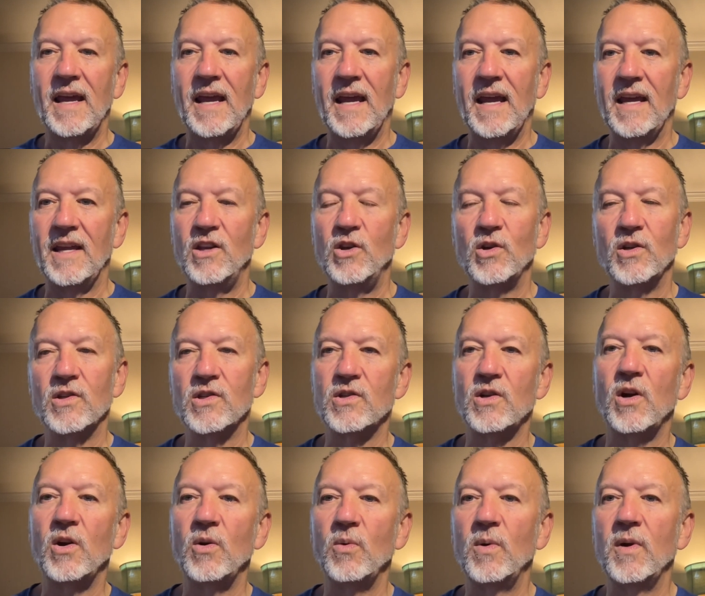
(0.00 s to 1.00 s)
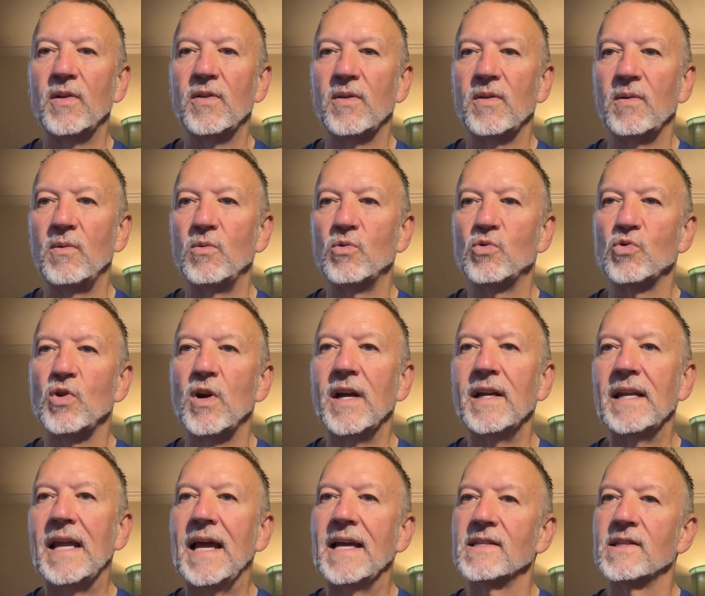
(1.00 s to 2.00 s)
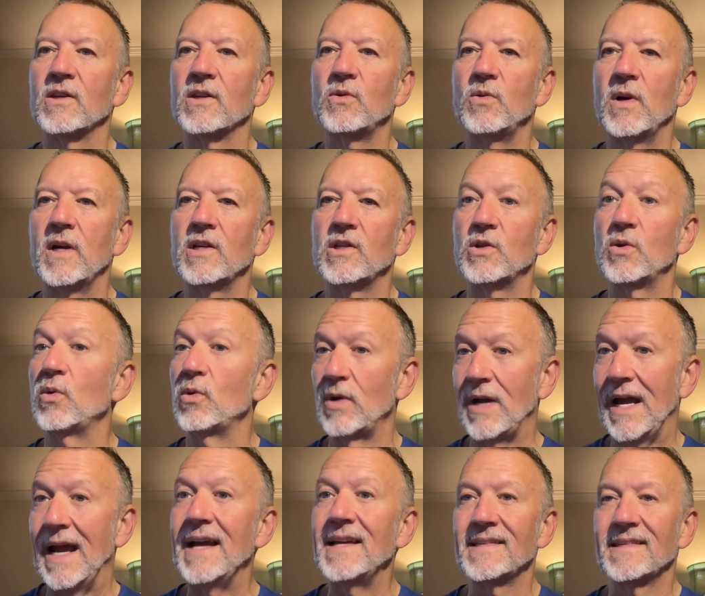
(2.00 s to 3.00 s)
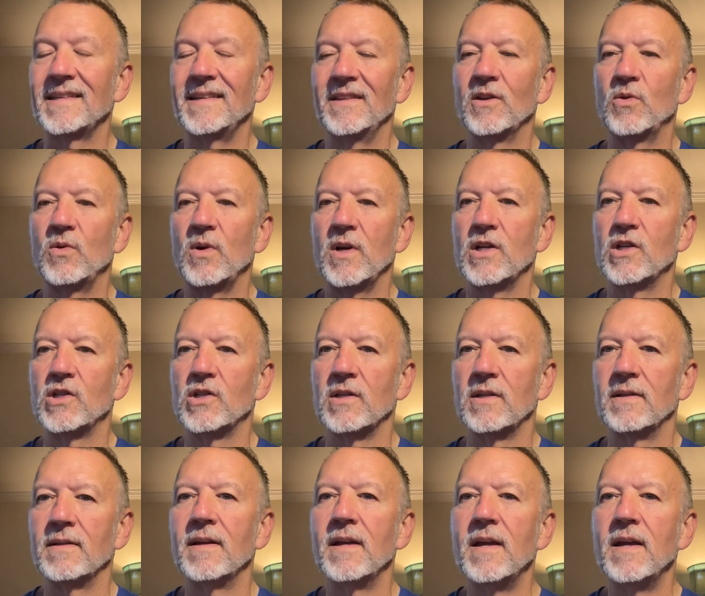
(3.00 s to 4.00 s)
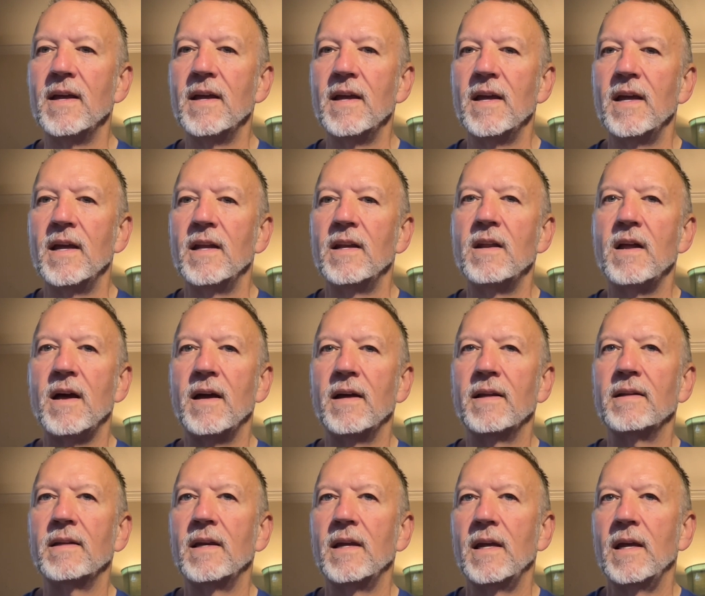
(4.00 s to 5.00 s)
And you can start with trying to ask the question, or asking the question, not,